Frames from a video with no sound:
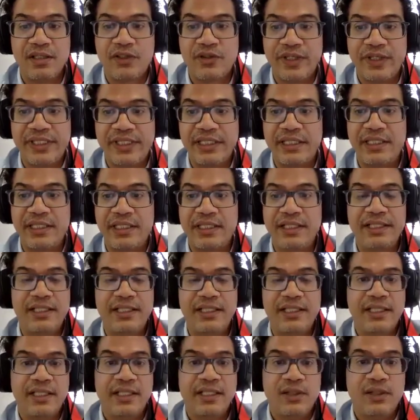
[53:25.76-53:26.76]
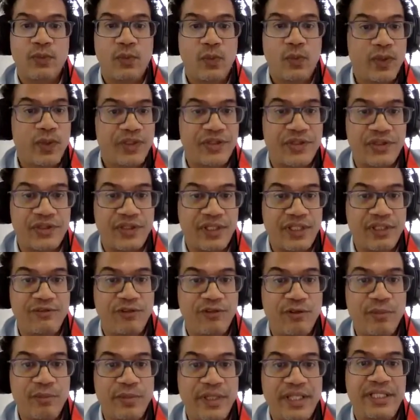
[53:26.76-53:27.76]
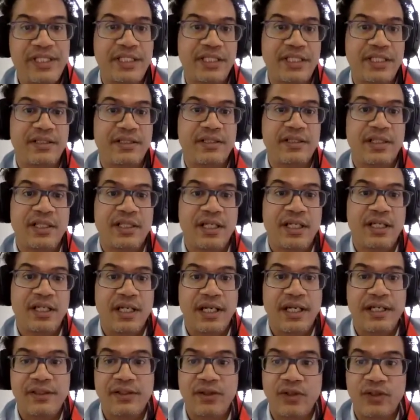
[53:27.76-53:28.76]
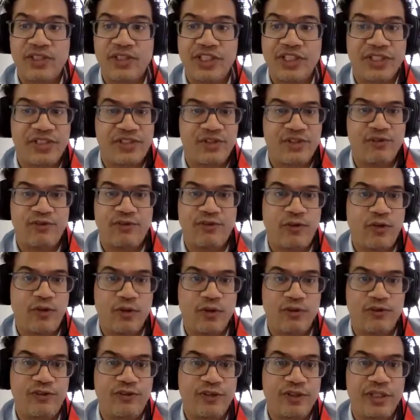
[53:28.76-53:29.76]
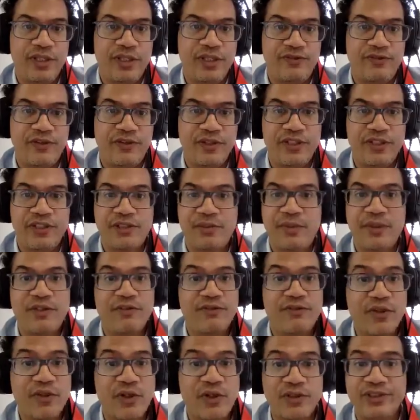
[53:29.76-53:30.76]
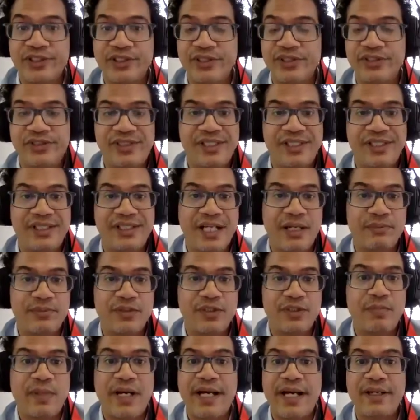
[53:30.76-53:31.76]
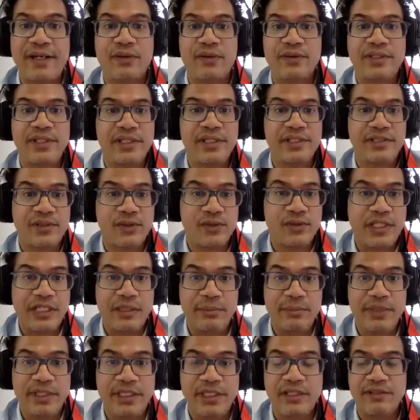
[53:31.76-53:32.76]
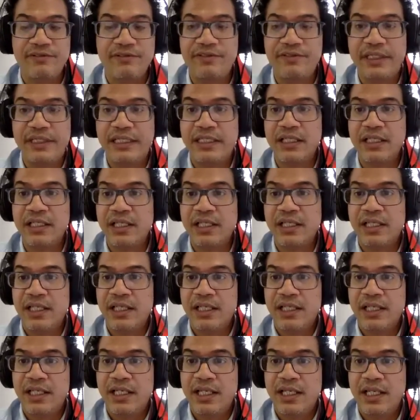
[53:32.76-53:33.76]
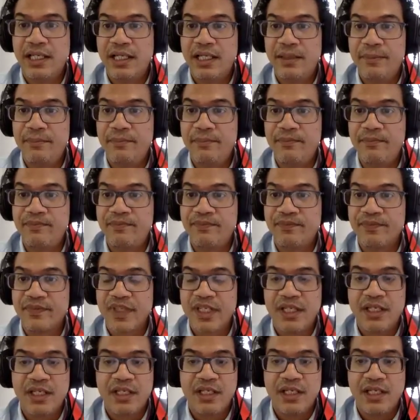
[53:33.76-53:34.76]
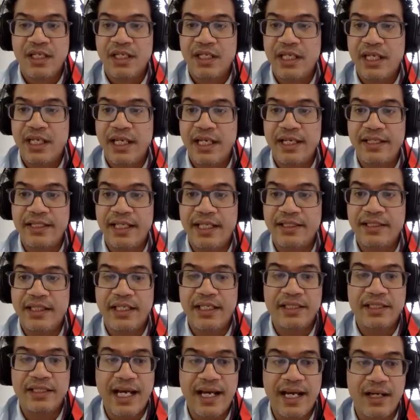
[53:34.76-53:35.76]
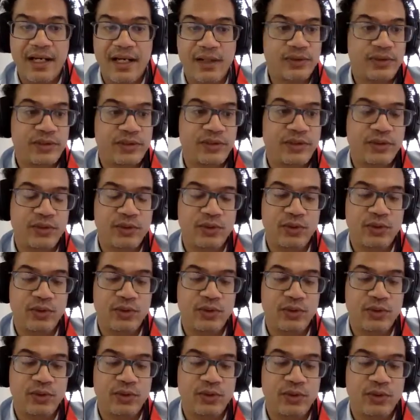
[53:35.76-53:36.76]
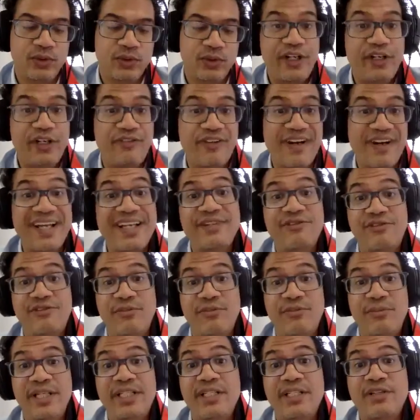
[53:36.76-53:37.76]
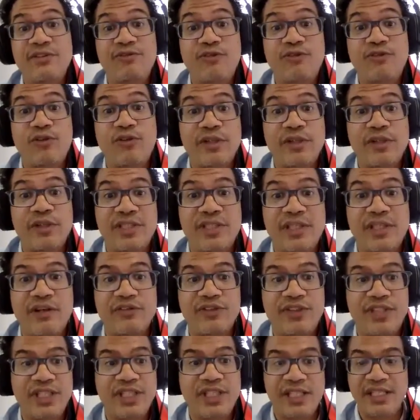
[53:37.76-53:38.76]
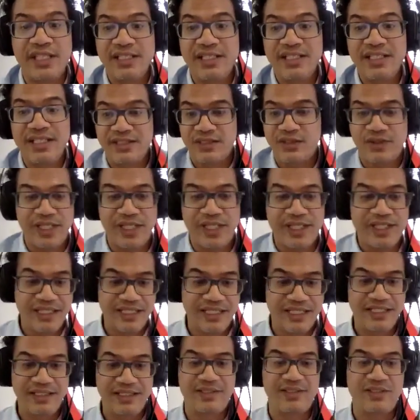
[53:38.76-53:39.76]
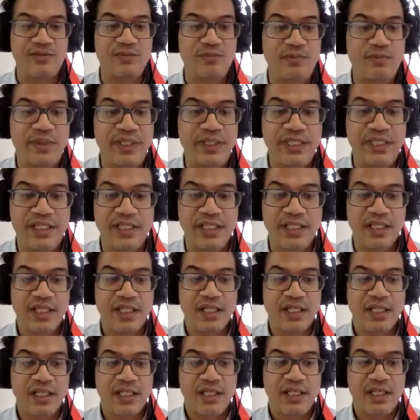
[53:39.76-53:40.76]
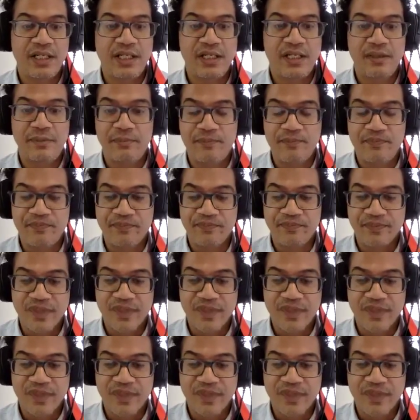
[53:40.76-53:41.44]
critically with information, and not just to fall for the first bit of nonsense that comes by on their social media feed, and how to verify information for themselves. So there needs to be an